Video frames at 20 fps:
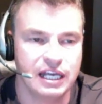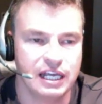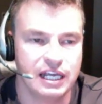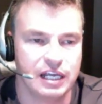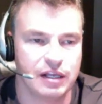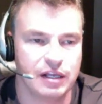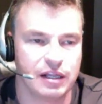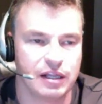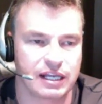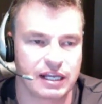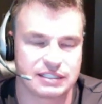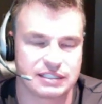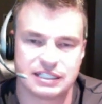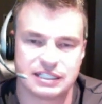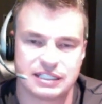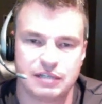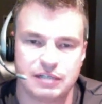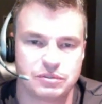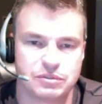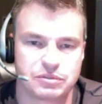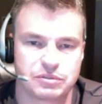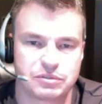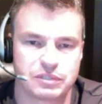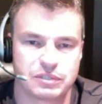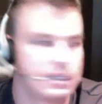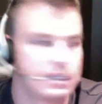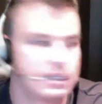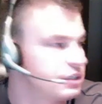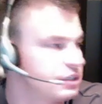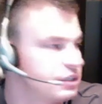Like I said, it was
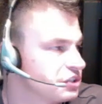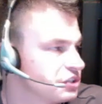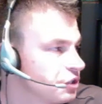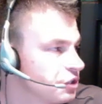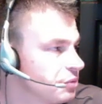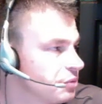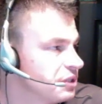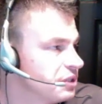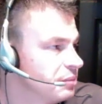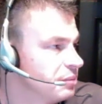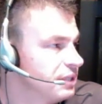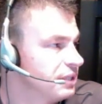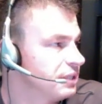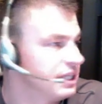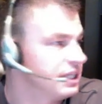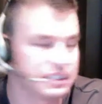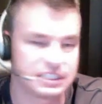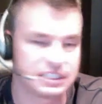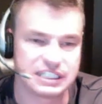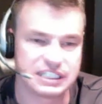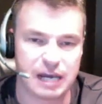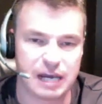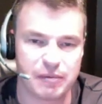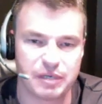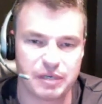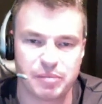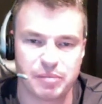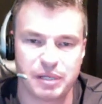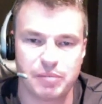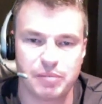really disturbing to me to see how
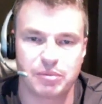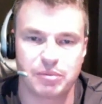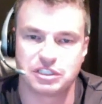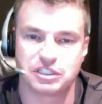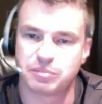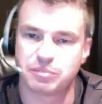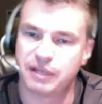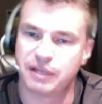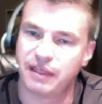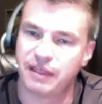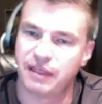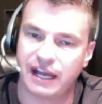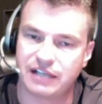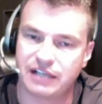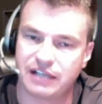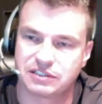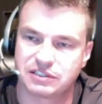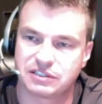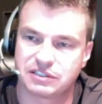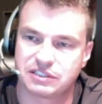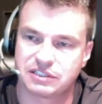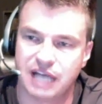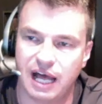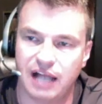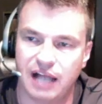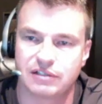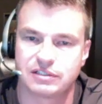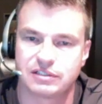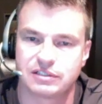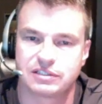many people had spent thousands of
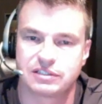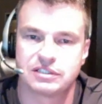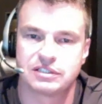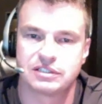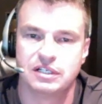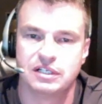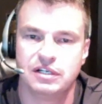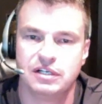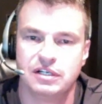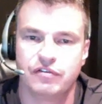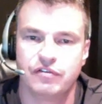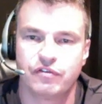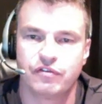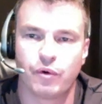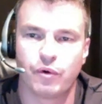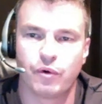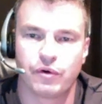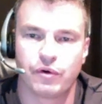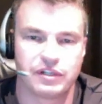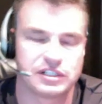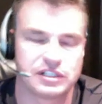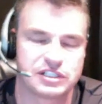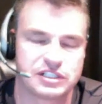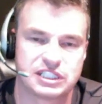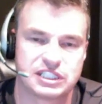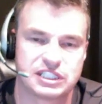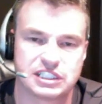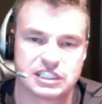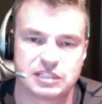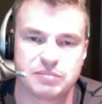dollars for this
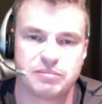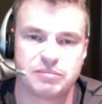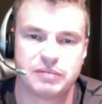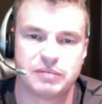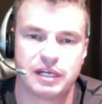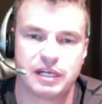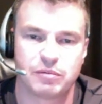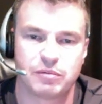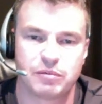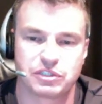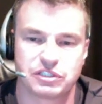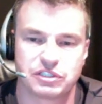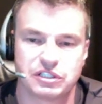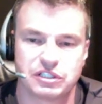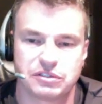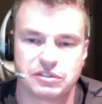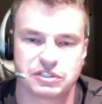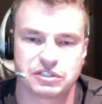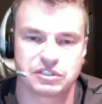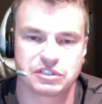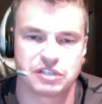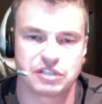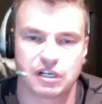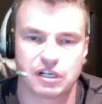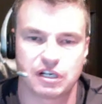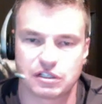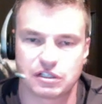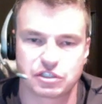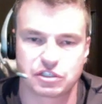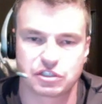system and were still
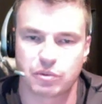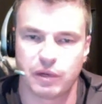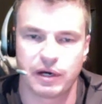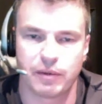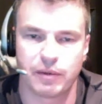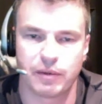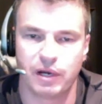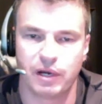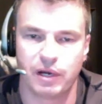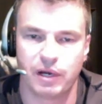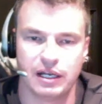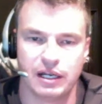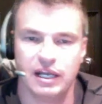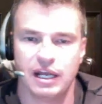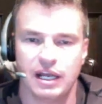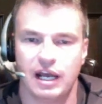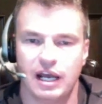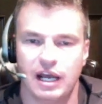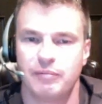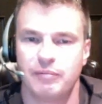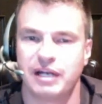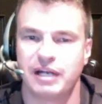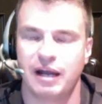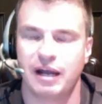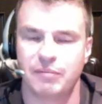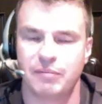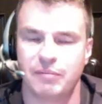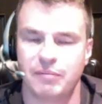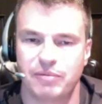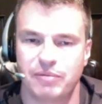stuck on square one. I mean,
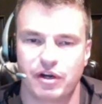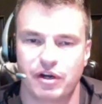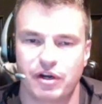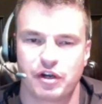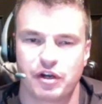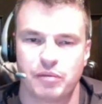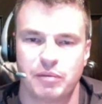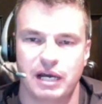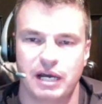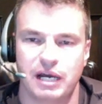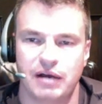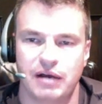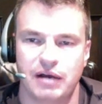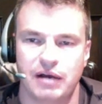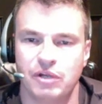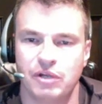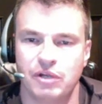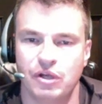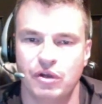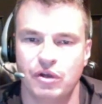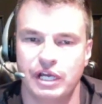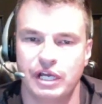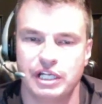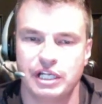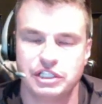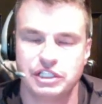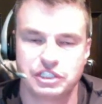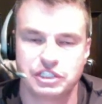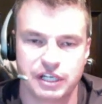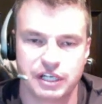I'm talking about
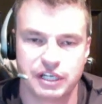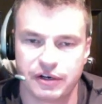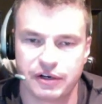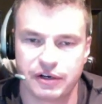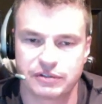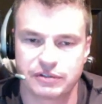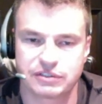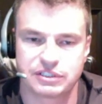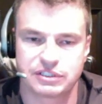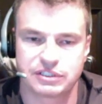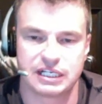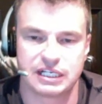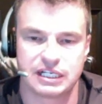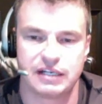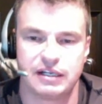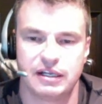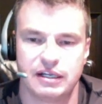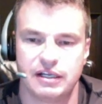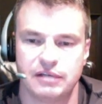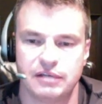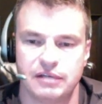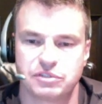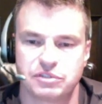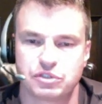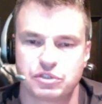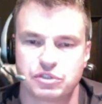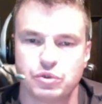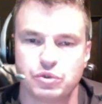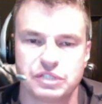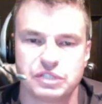engineers and
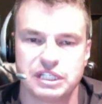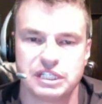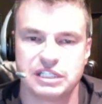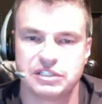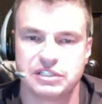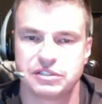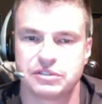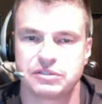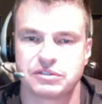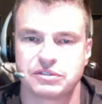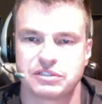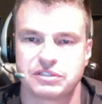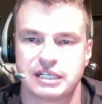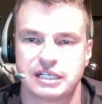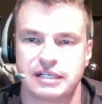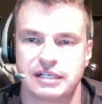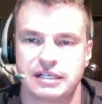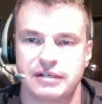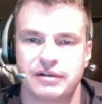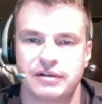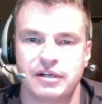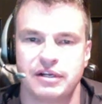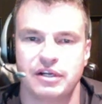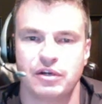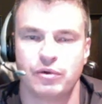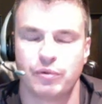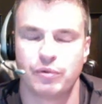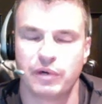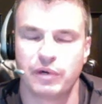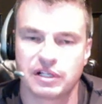school teachers and
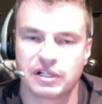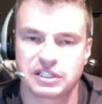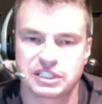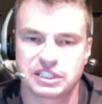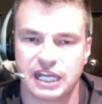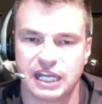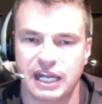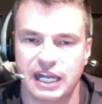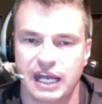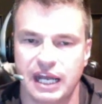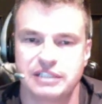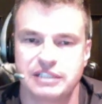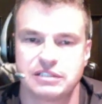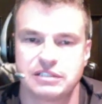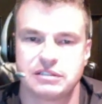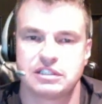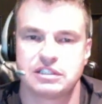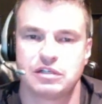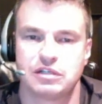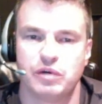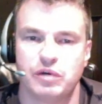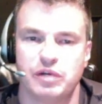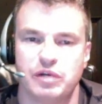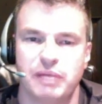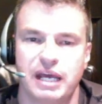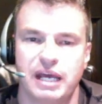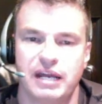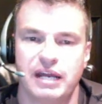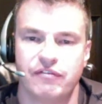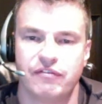real estate agents that we'd
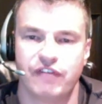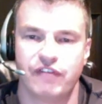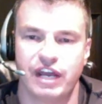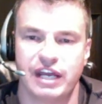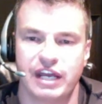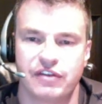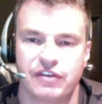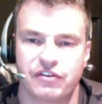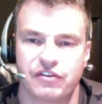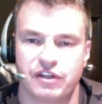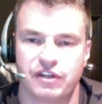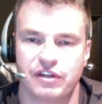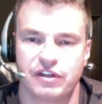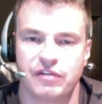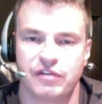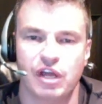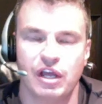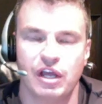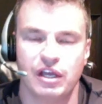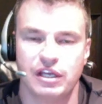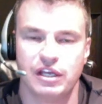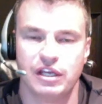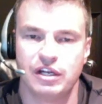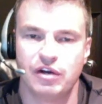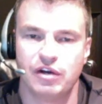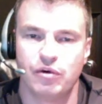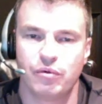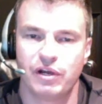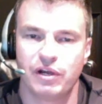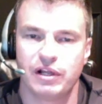met in Vegas. And
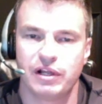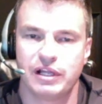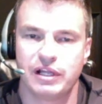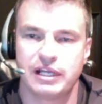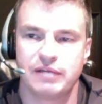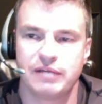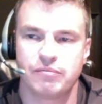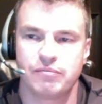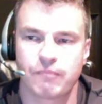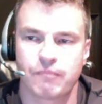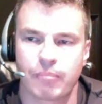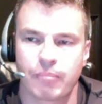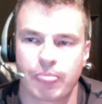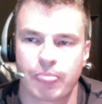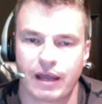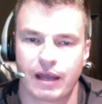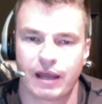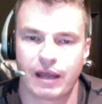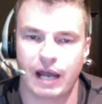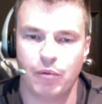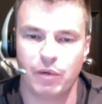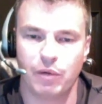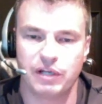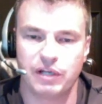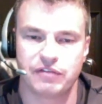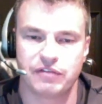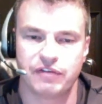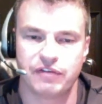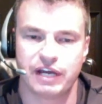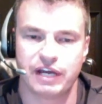really, I
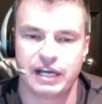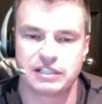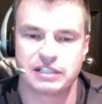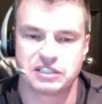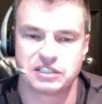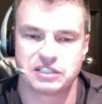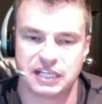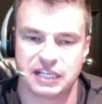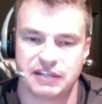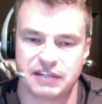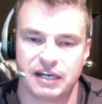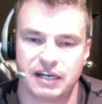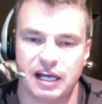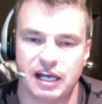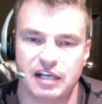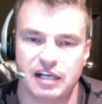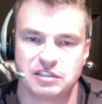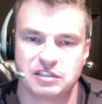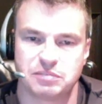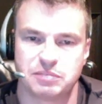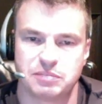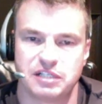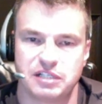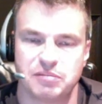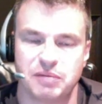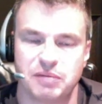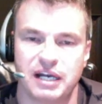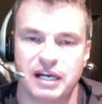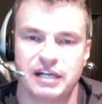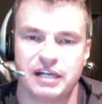went to Vegas. Seth and I spent the
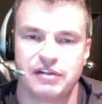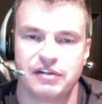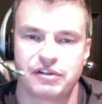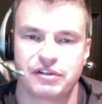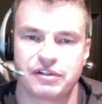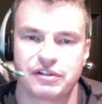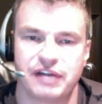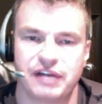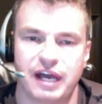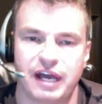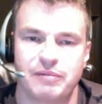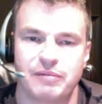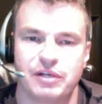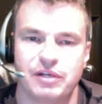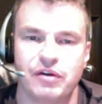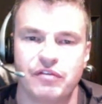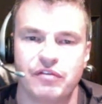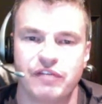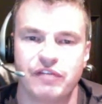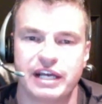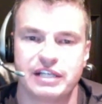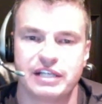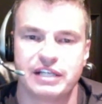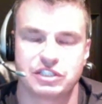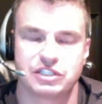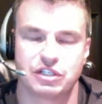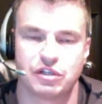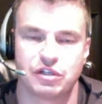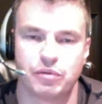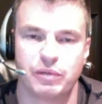money, took the time to go to Vegas
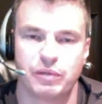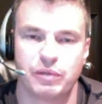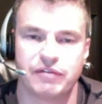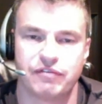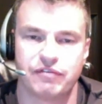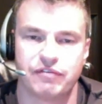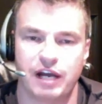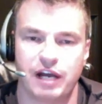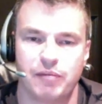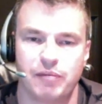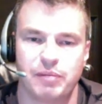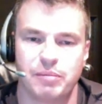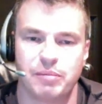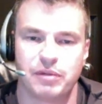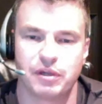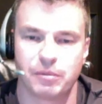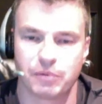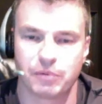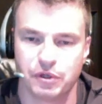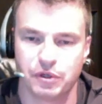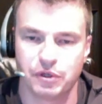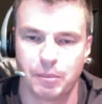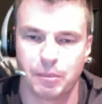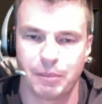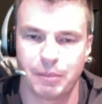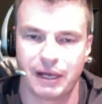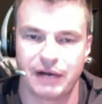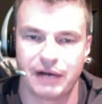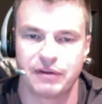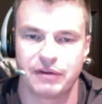so that we can find people that were doing
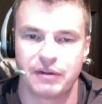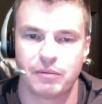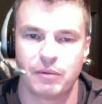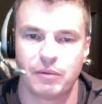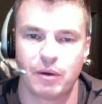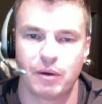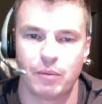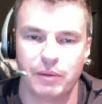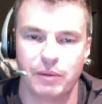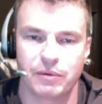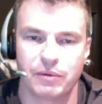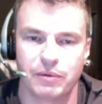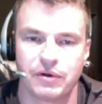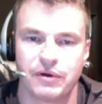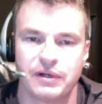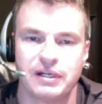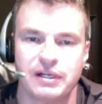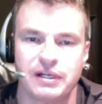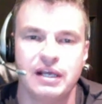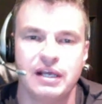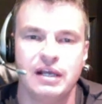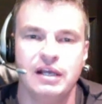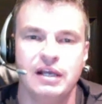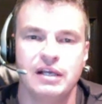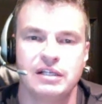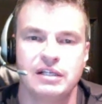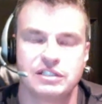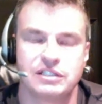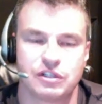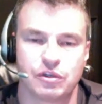better than what we were doing,
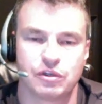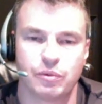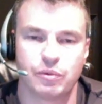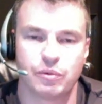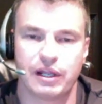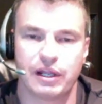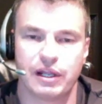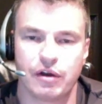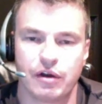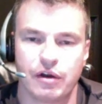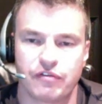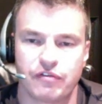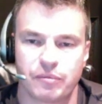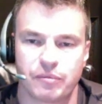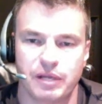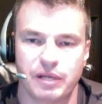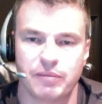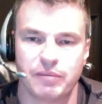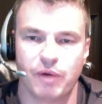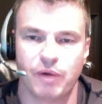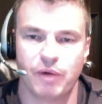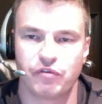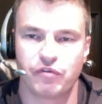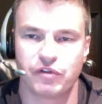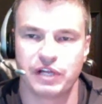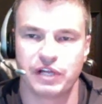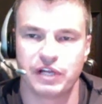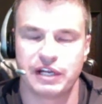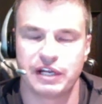so that we can learn from them, hopefully.